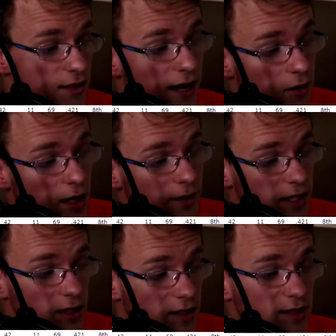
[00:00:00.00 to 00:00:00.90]
Now, coming
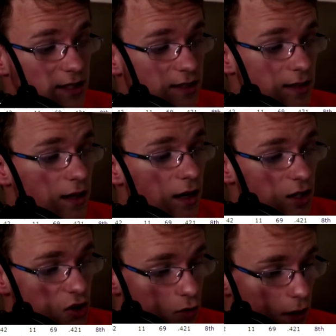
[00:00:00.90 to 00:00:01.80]
into this season,
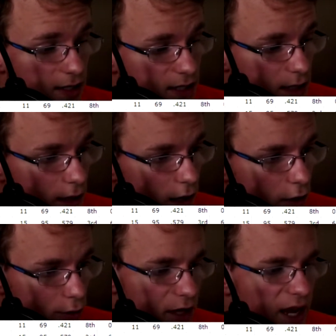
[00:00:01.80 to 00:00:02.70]

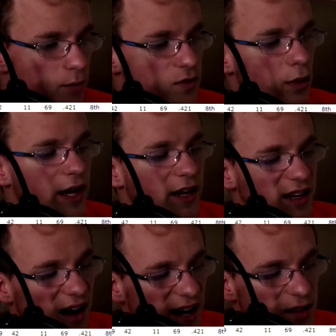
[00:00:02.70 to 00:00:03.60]
23 games played,
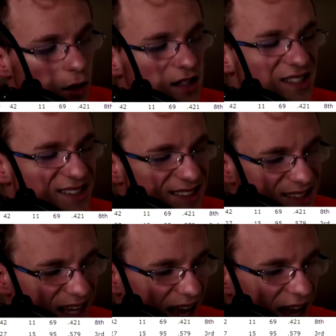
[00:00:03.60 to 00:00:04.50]
9 losses,
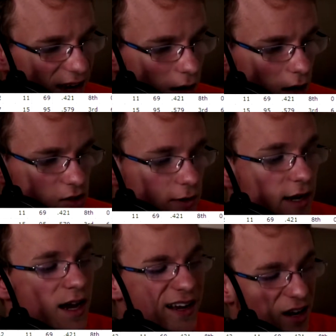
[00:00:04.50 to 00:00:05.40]

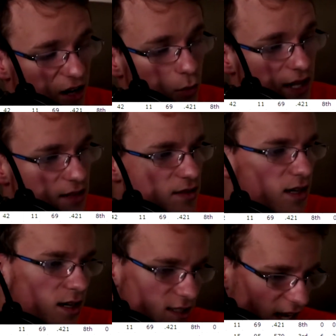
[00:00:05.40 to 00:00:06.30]
9 wins,
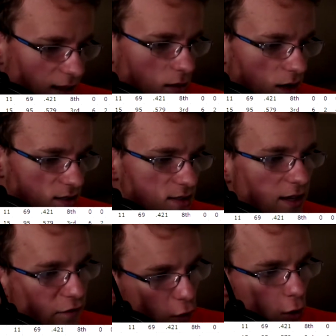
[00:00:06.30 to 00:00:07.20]
10 losses,
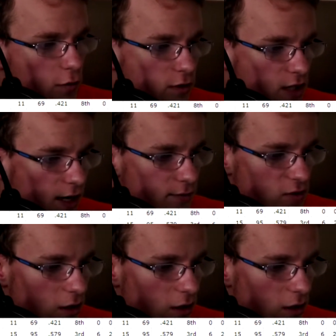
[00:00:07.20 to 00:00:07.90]
and 4 overtimes